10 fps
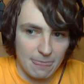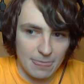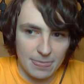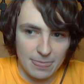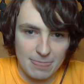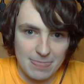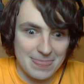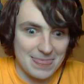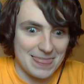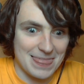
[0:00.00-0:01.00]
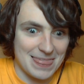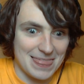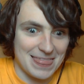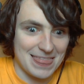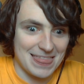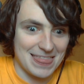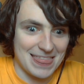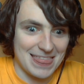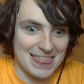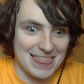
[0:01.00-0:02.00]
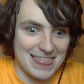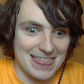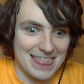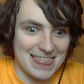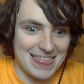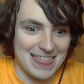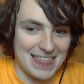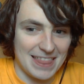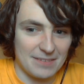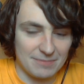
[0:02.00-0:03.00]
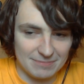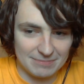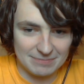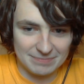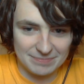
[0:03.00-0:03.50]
(not speaking)